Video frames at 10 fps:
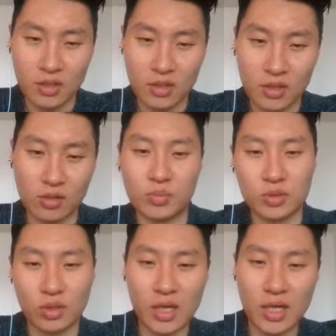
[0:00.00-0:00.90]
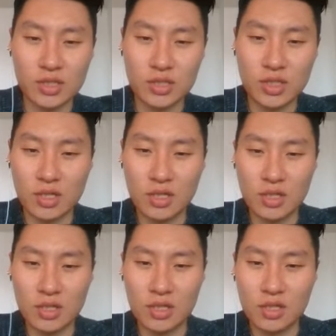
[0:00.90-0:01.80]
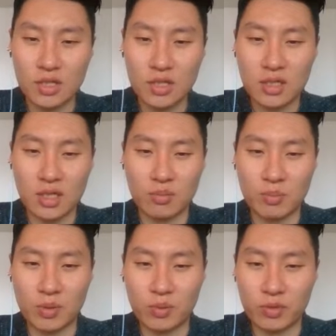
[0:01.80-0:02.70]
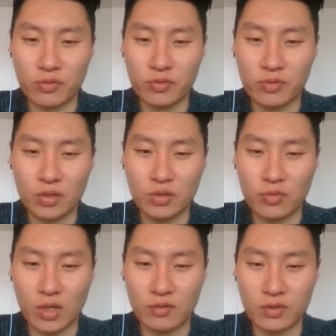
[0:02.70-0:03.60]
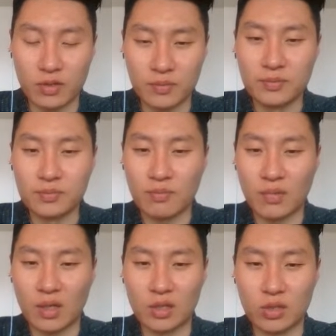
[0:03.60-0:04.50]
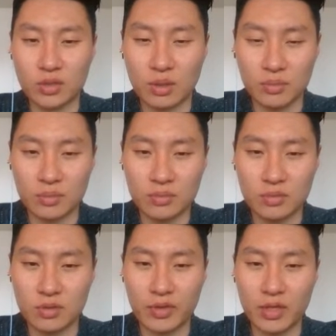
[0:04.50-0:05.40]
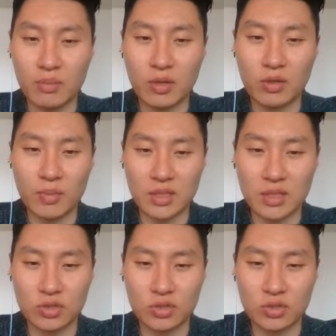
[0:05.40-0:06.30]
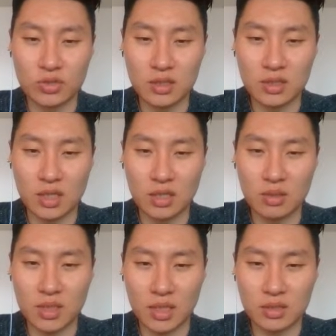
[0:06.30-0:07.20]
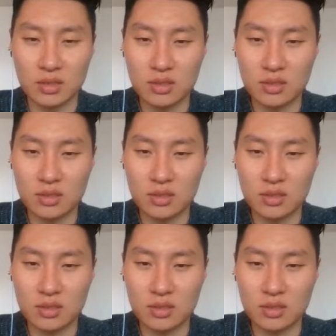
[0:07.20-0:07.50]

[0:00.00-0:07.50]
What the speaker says: you can put your hashtag here, and people will follow. If you have a, I don't know, some. So think about your message, right? This is going to be text.